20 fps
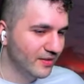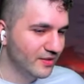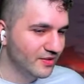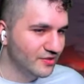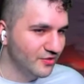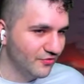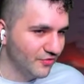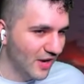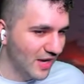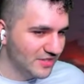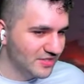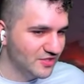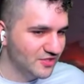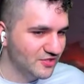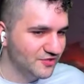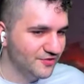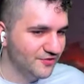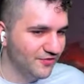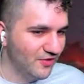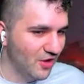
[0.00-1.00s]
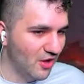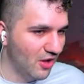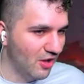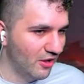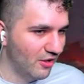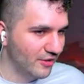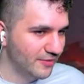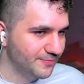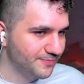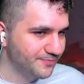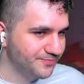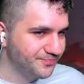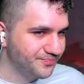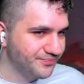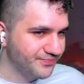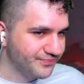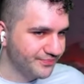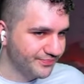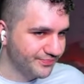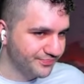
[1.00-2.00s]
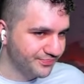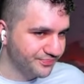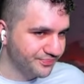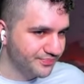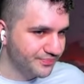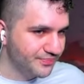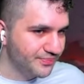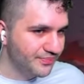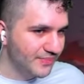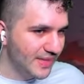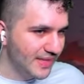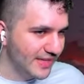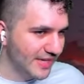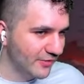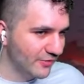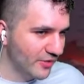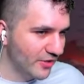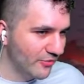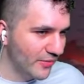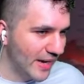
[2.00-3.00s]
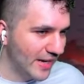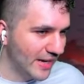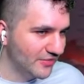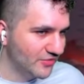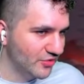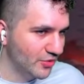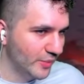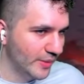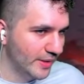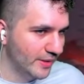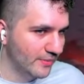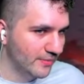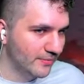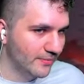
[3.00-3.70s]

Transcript: So Vraska's Fall. Get rid of Ratatouille.